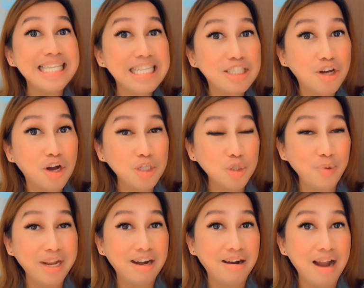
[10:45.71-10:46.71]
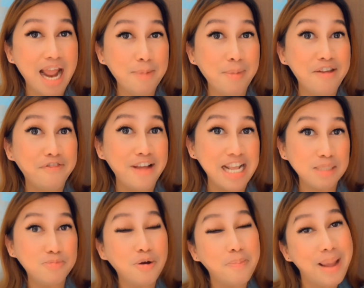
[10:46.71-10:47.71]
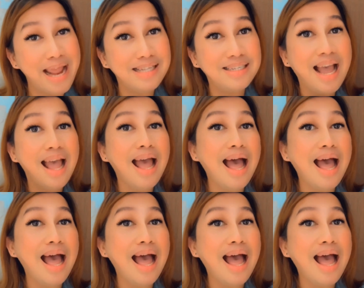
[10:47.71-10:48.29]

TikTok, Twitter, and my Facebook page.